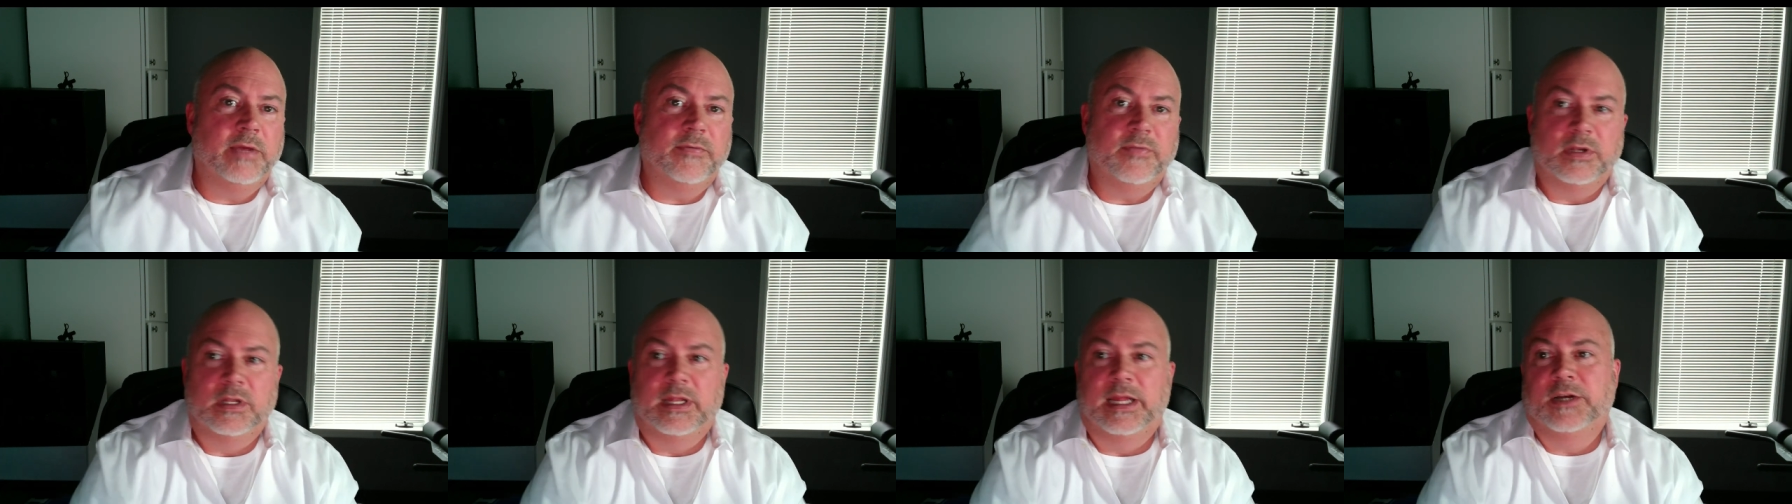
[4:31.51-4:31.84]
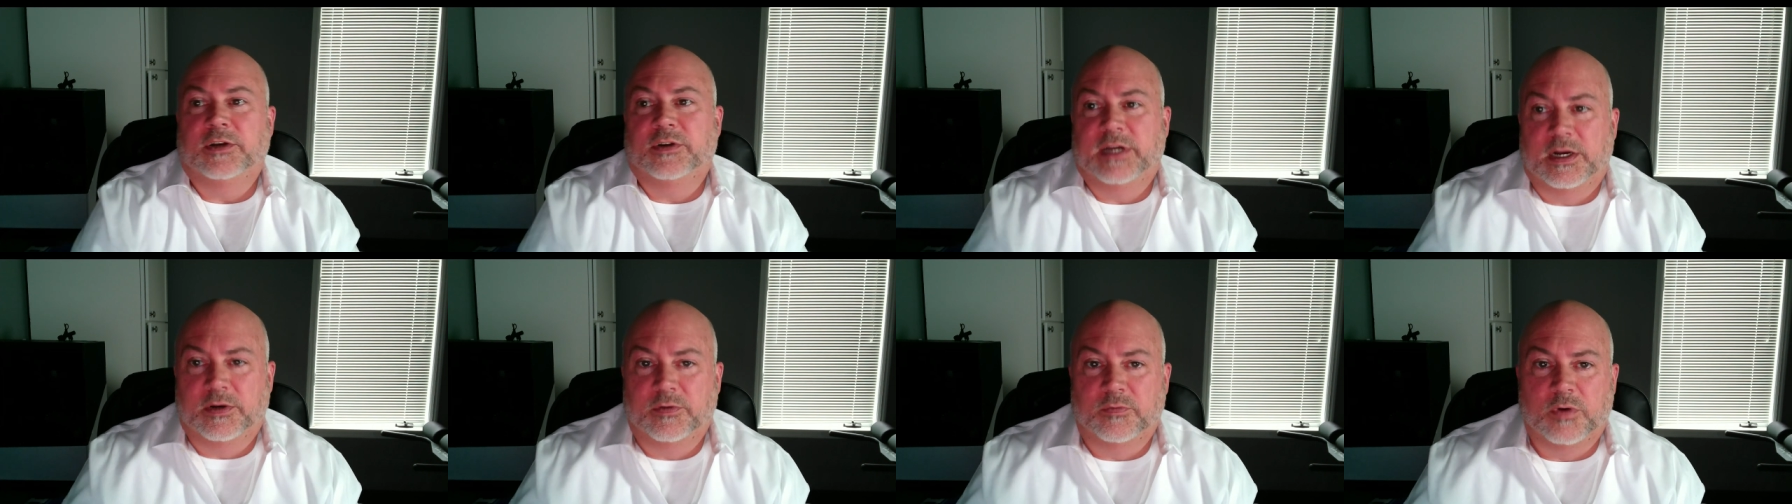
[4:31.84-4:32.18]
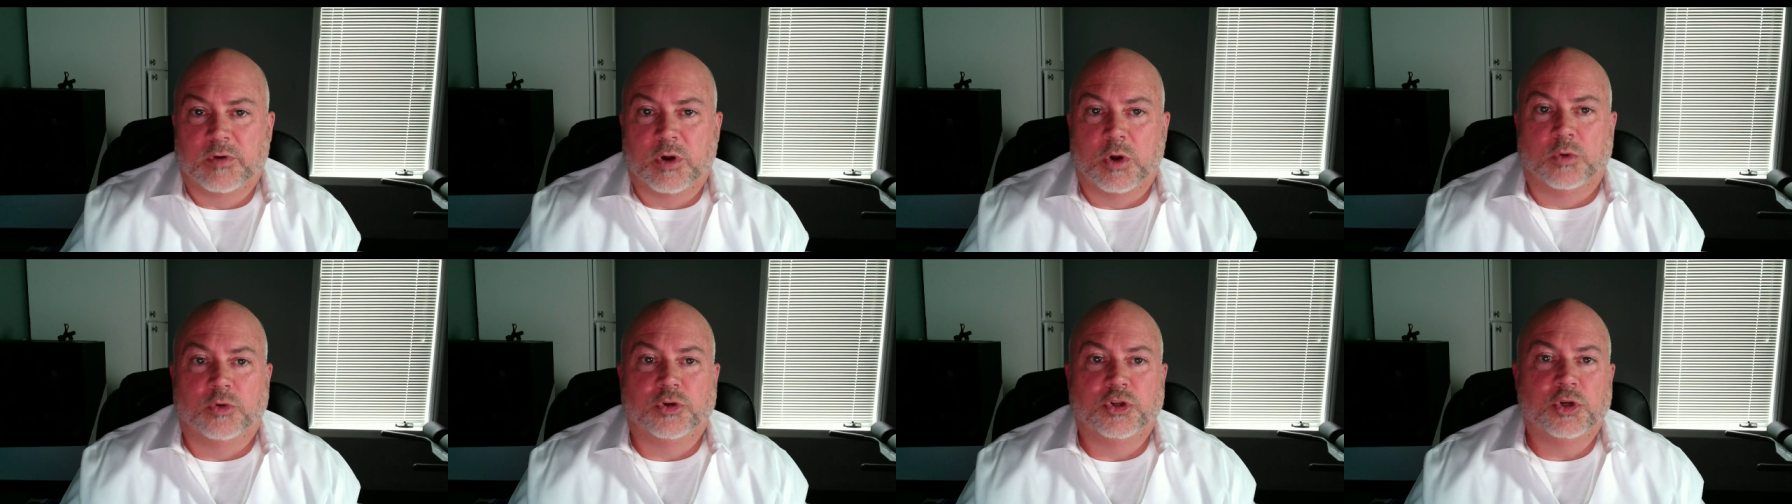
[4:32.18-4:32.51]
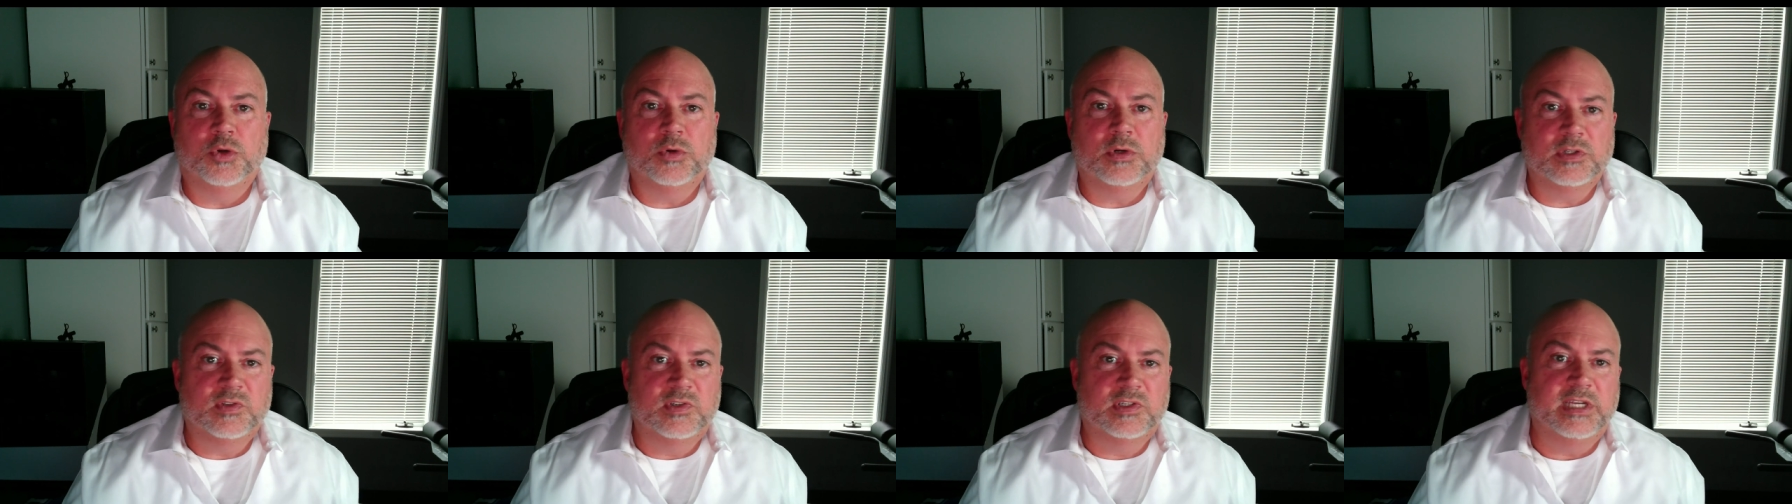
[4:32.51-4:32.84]
even later down the road,
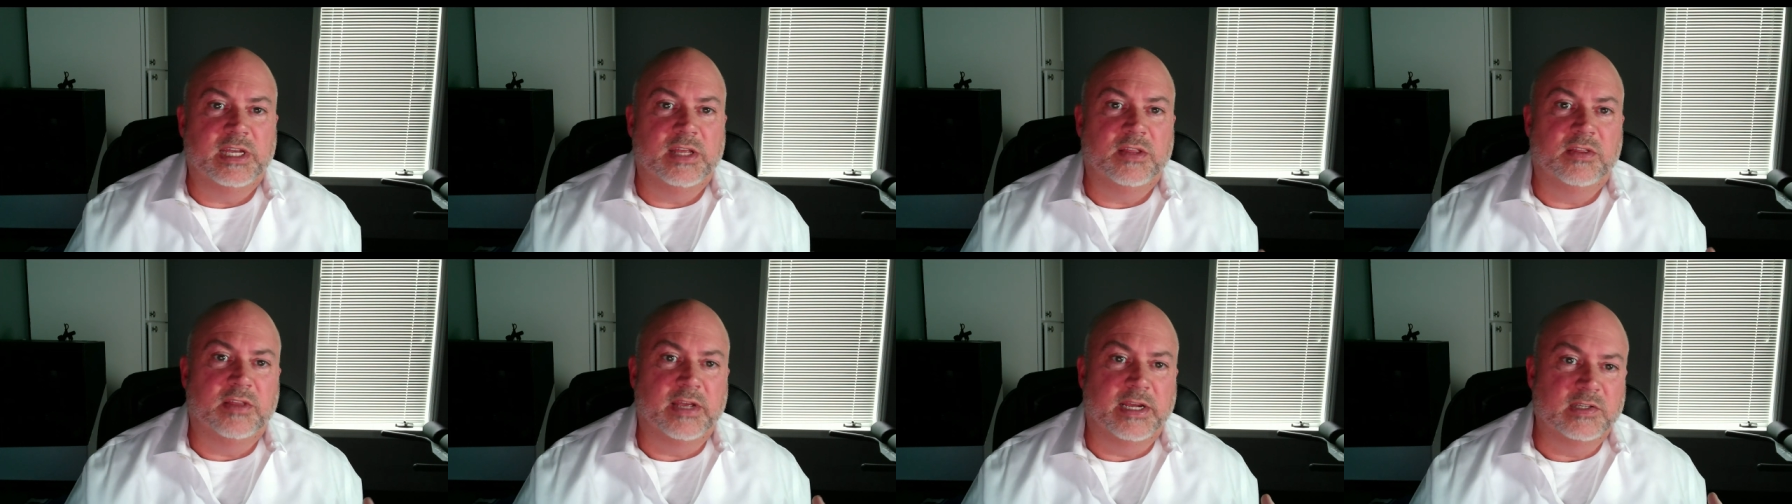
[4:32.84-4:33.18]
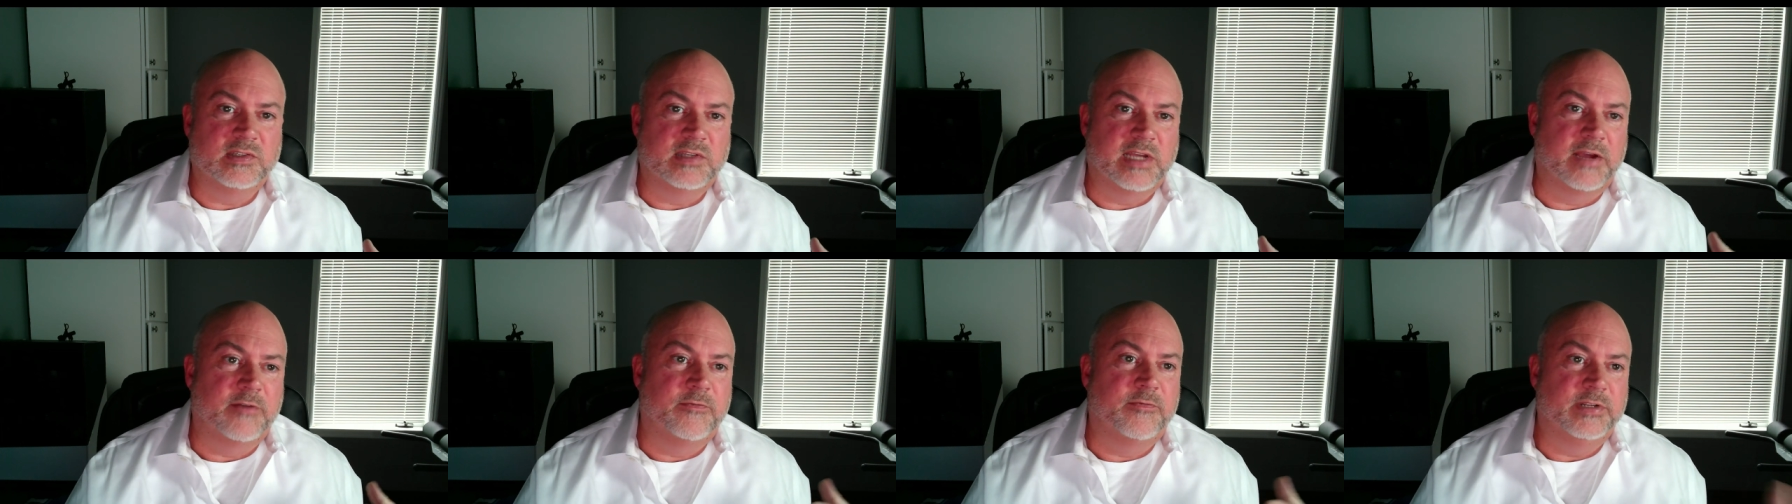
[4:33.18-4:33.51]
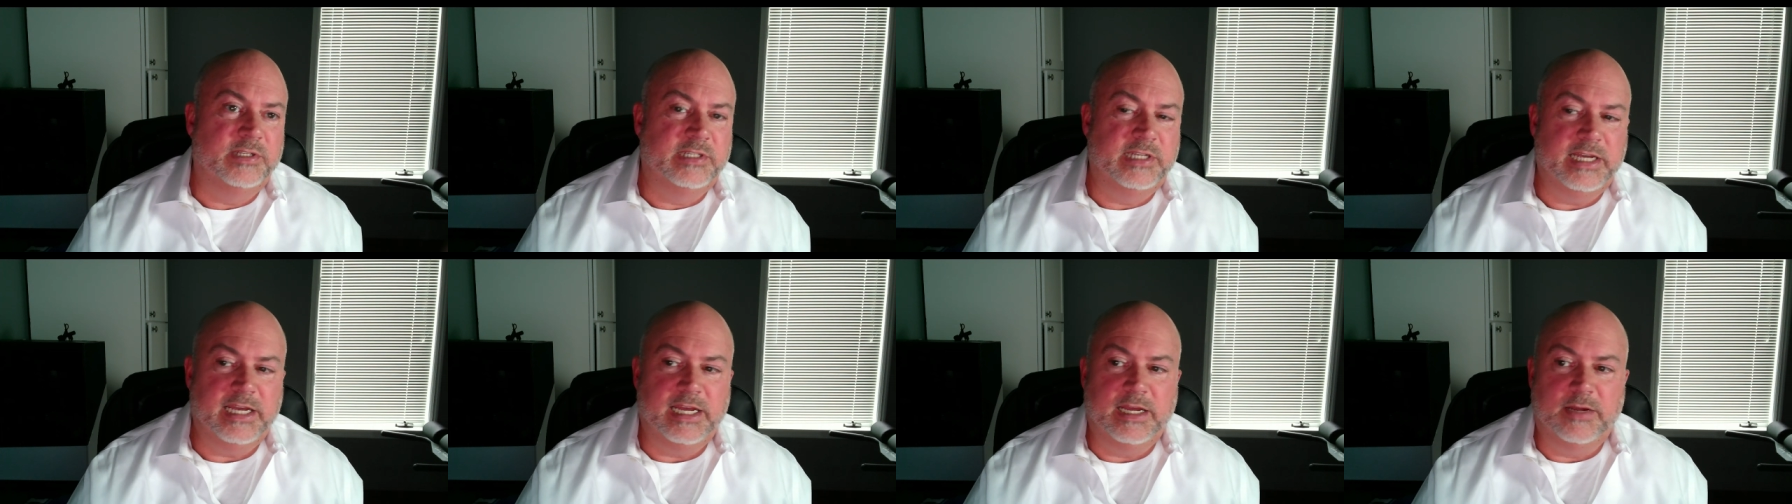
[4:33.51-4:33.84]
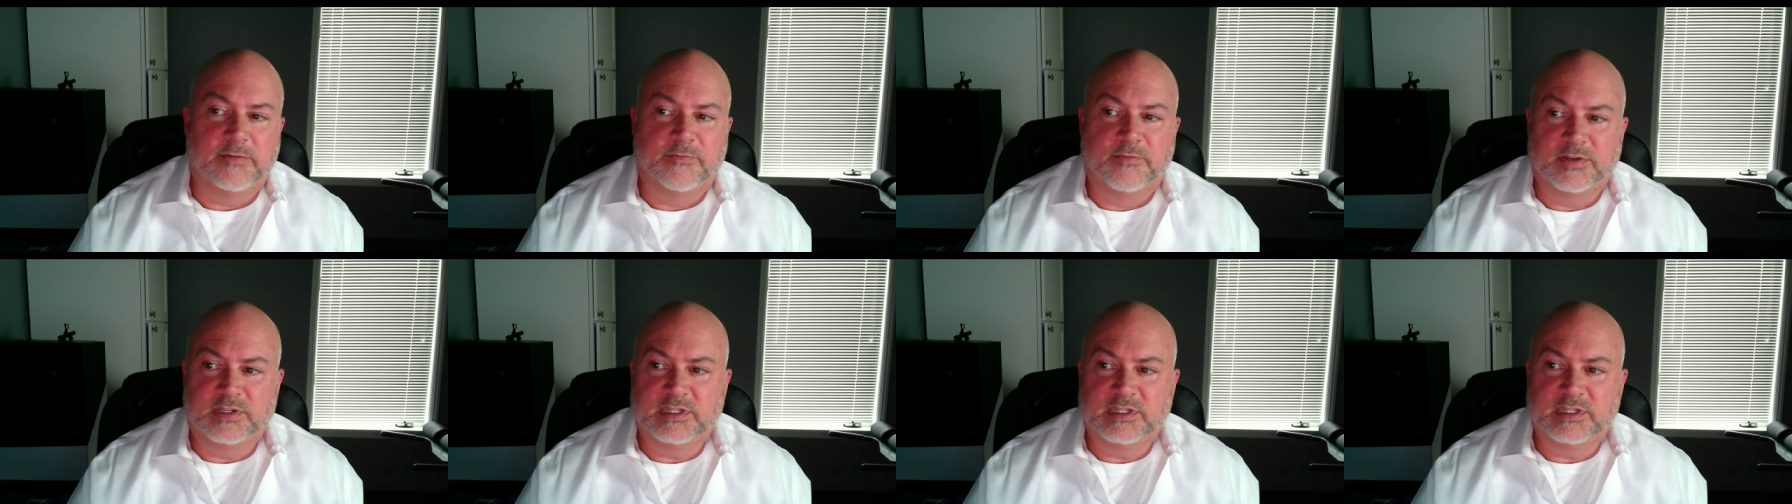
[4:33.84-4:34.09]
you can see things like fatigue.